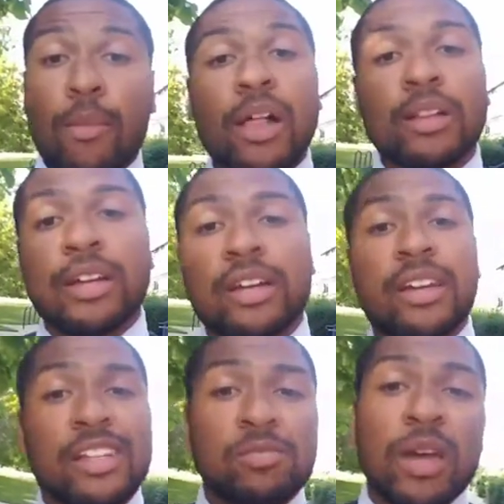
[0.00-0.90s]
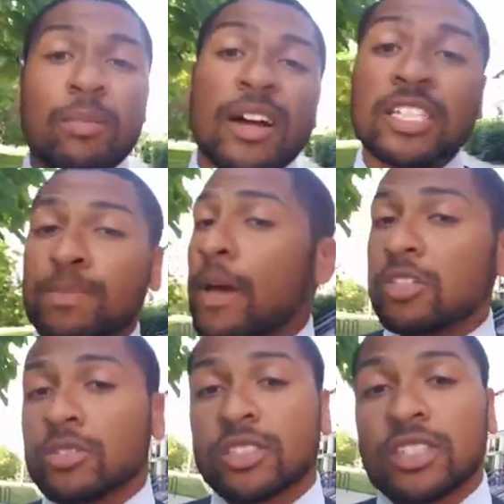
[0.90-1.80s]
melanin is made by
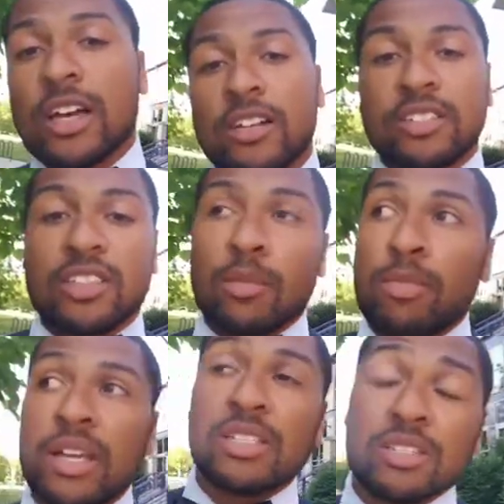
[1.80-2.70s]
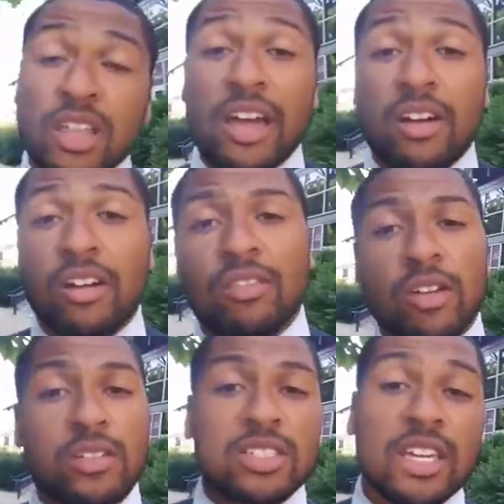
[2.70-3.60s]
special cells at the basal layer of
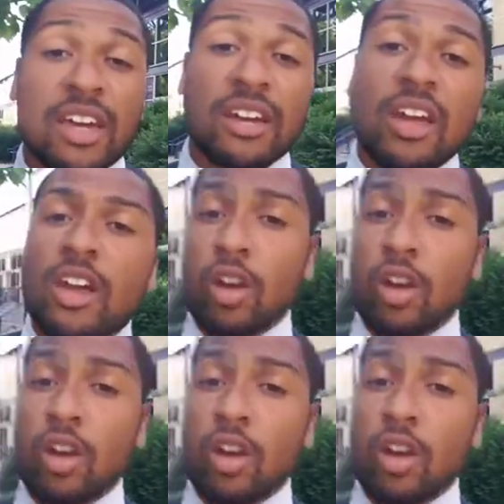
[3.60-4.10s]
our skin